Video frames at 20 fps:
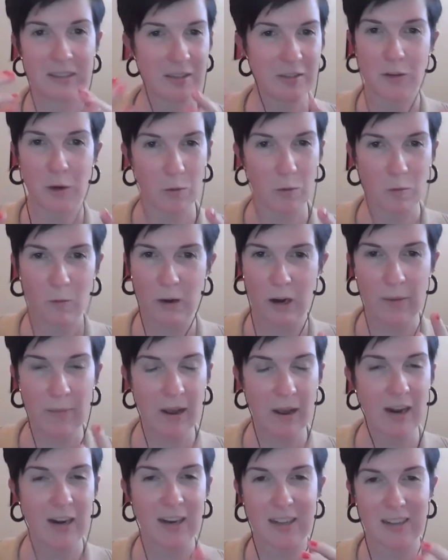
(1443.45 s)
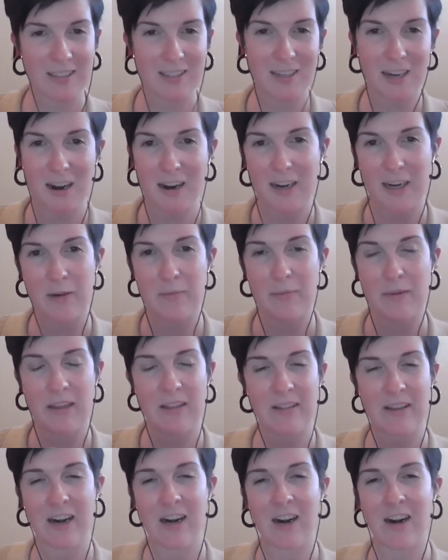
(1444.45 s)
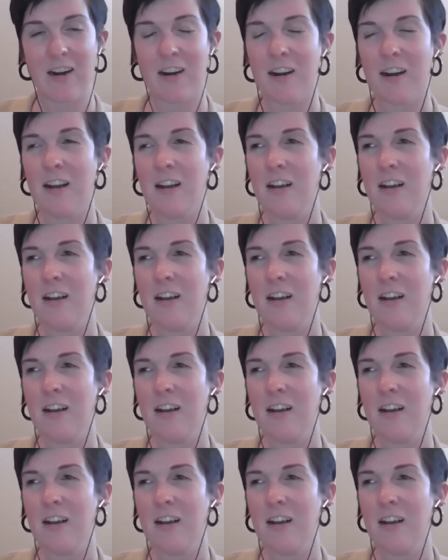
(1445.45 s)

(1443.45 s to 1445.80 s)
don't worry about it. It's not going to be there.